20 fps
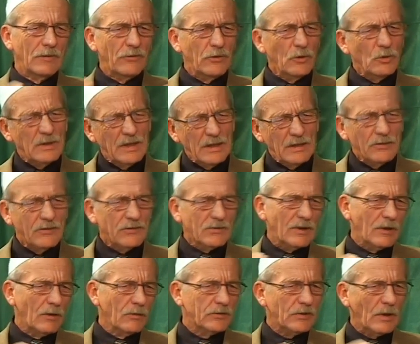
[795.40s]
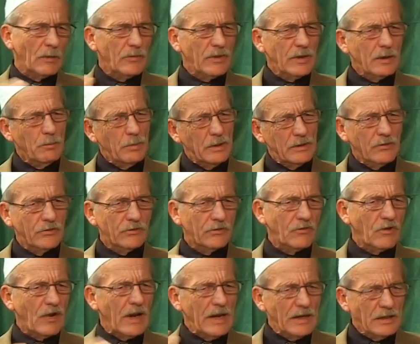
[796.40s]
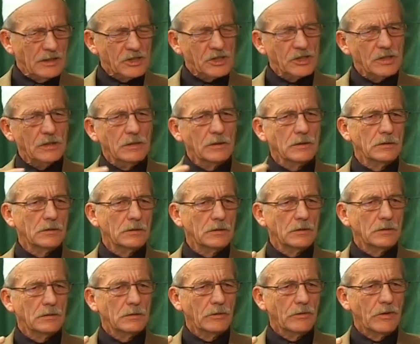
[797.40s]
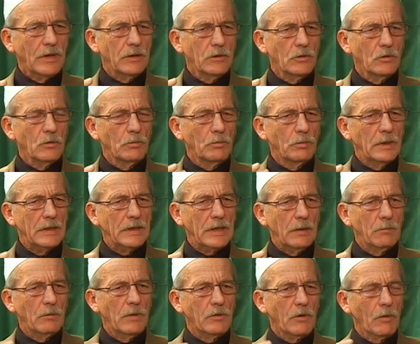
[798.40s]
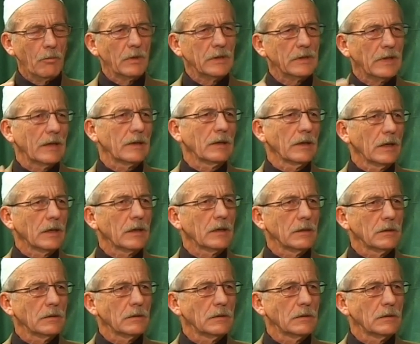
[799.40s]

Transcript: did something a bit strange, then you became a Roman Catholic.